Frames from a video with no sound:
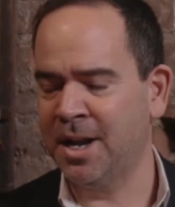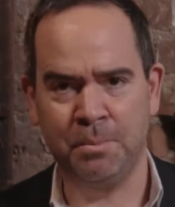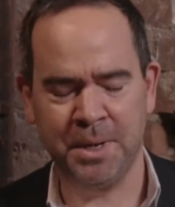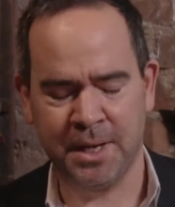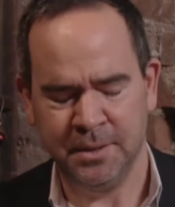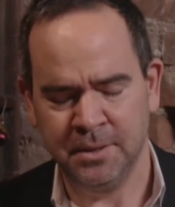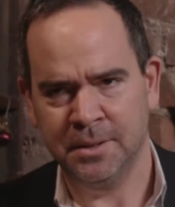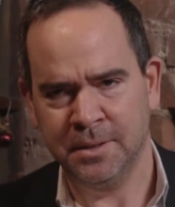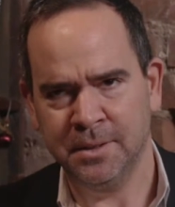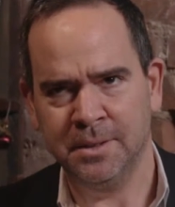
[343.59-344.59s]
and I'll be like,
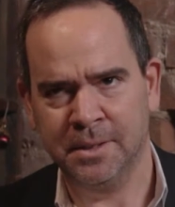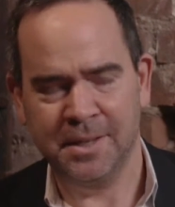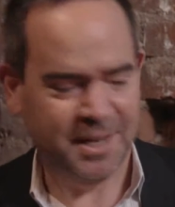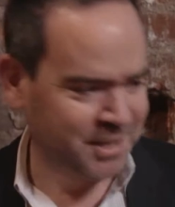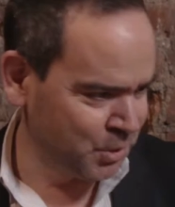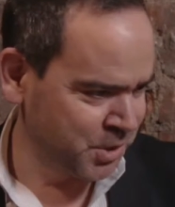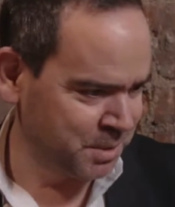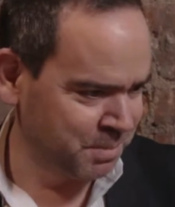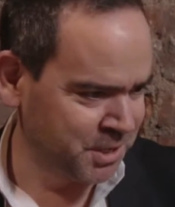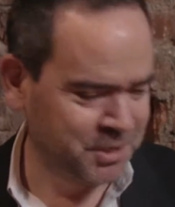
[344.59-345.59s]
and then look at
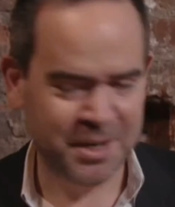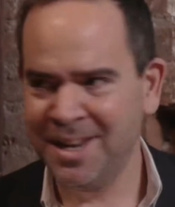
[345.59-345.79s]
the page.